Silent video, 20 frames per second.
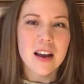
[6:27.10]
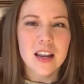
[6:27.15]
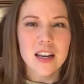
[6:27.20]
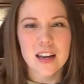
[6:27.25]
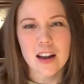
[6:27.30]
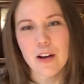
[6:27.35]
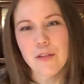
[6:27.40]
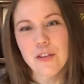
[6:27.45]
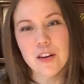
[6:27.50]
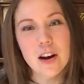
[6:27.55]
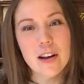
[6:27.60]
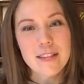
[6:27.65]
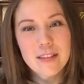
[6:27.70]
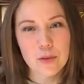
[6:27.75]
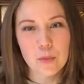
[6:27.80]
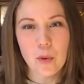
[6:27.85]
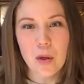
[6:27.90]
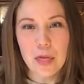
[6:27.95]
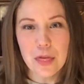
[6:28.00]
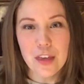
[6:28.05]
Now if you
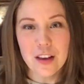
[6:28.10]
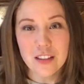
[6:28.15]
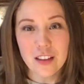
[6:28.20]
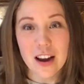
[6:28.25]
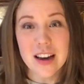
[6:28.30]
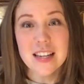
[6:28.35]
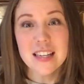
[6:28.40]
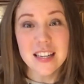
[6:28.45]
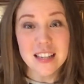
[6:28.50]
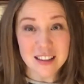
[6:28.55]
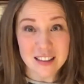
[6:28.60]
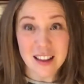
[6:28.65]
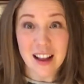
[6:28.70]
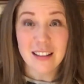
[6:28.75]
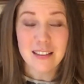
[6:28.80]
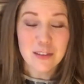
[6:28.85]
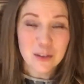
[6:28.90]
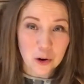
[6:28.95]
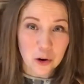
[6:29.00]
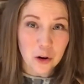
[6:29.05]
notice, one thing that I did in
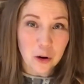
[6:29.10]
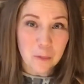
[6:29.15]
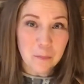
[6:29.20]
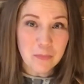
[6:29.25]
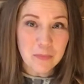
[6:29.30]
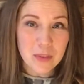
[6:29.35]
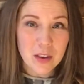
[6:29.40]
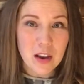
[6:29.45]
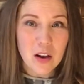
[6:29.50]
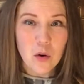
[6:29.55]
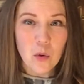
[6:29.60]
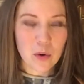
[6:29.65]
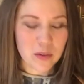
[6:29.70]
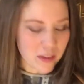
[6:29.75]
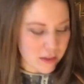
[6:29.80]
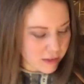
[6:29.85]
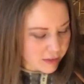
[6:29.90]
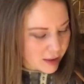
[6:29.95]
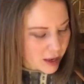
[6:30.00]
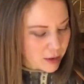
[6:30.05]
that song was
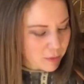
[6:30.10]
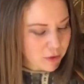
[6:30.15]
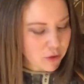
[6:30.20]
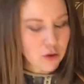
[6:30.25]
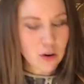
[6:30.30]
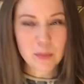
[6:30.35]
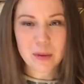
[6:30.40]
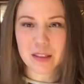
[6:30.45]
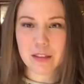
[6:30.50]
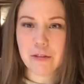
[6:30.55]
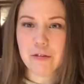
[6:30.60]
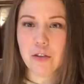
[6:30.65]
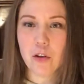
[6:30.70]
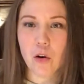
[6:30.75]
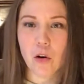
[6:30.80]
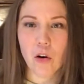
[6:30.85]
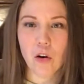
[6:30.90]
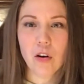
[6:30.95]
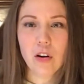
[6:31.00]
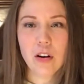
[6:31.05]
instead of strumming the 4
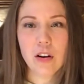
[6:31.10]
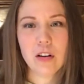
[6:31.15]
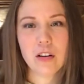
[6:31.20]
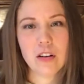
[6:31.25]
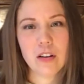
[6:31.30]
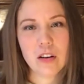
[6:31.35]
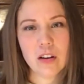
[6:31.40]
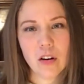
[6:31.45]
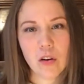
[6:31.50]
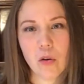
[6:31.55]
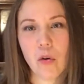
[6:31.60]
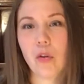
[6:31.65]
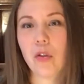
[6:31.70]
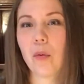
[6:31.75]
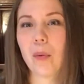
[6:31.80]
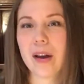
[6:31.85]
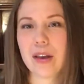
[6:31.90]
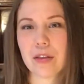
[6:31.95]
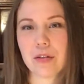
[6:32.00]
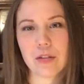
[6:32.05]
all the
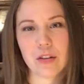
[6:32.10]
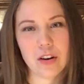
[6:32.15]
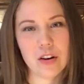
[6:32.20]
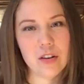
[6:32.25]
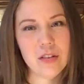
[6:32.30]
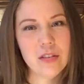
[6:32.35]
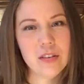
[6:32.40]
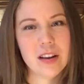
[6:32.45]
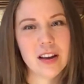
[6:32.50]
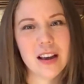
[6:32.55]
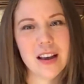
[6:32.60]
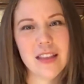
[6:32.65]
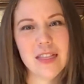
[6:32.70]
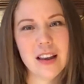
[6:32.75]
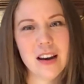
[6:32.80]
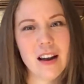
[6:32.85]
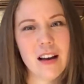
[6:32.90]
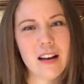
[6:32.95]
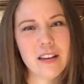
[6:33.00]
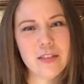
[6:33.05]
way through, in
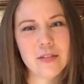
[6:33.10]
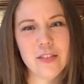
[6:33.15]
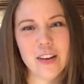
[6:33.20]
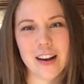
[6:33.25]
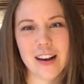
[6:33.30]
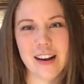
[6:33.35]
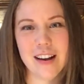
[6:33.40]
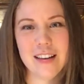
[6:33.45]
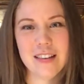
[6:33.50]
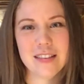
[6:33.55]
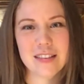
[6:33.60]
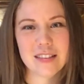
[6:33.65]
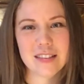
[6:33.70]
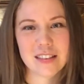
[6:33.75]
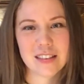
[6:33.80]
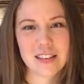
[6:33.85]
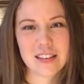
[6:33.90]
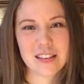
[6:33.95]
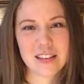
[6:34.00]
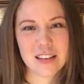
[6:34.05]
the last verse,
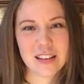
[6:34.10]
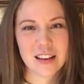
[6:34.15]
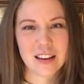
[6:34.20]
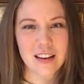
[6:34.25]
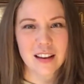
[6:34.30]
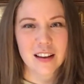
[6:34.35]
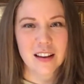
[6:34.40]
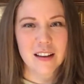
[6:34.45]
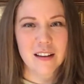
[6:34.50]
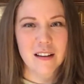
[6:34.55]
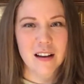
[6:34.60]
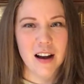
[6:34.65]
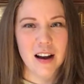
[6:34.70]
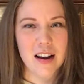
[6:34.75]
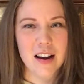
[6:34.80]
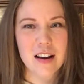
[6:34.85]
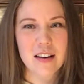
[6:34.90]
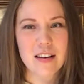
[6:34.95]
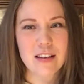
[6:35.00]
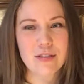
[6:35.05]

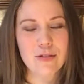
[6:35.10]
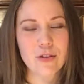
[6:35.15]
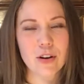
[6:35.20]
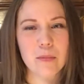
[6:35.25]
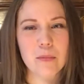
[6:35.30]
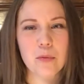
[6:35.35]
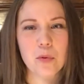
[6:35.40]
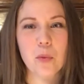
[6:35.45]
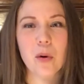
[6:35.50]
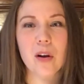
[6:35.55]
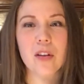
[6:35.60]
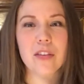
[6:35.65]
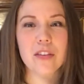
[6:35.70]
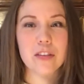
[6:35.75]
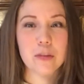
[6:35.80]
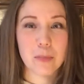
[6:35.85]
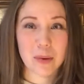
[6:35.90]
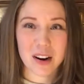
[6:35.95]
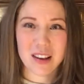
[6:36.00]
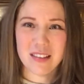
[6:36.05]
I only strummed
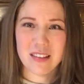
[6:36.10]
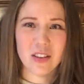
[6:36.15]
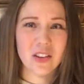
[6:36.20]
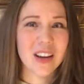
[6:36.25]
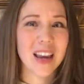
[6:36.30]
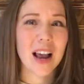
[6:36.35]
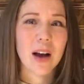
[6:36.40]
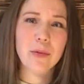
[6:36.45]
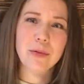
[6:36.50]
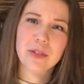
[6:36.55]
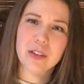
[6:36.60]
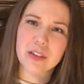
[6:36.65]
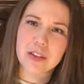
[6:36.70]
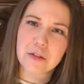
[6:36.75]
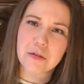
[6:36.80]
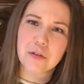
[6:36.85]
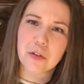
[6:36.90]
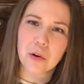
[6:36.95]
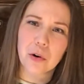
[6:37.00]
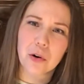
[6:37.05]
once, but I still counted the
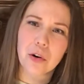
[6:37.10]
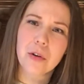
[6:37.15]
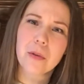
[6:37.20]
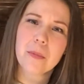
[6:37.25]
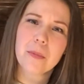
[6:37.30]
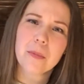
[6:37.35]
4.